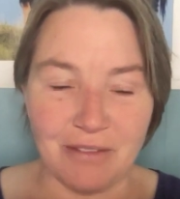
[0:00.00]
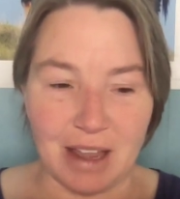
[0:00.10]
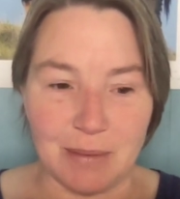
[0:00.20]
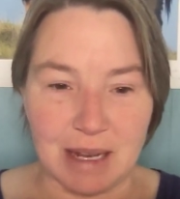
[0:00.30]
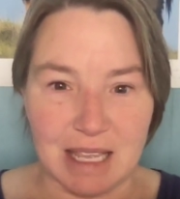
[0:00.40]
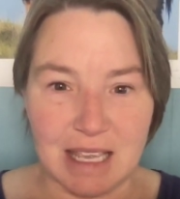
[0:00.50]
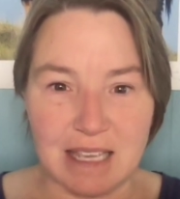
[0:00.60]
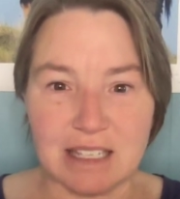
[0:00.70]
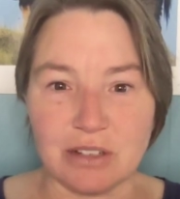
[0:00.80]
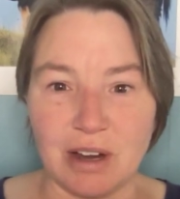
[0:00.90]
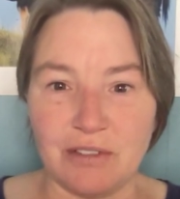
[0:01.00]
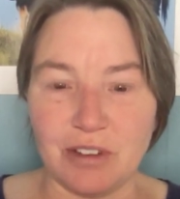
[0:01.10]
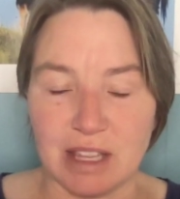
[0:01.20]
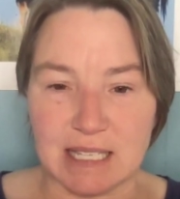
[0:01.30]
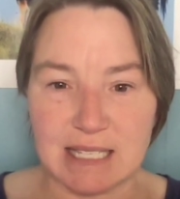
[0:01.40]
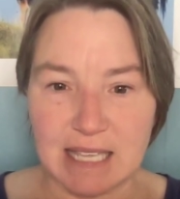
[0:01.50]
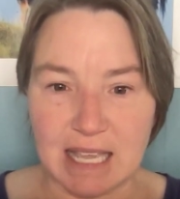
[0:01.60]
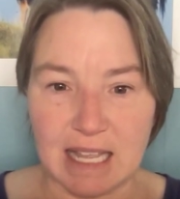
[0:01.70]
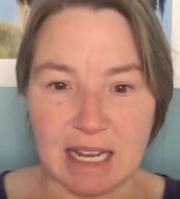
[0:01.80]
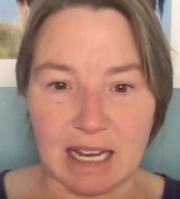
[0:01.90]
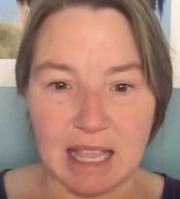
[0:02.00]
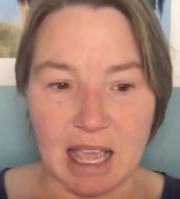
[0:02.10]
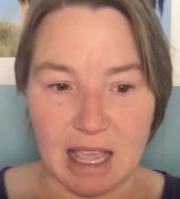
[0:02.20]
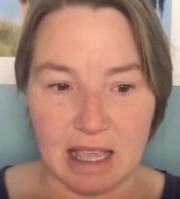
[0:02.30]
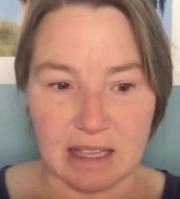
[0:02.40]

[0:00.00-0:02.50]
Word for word: Vitamin E is great for the skin, and K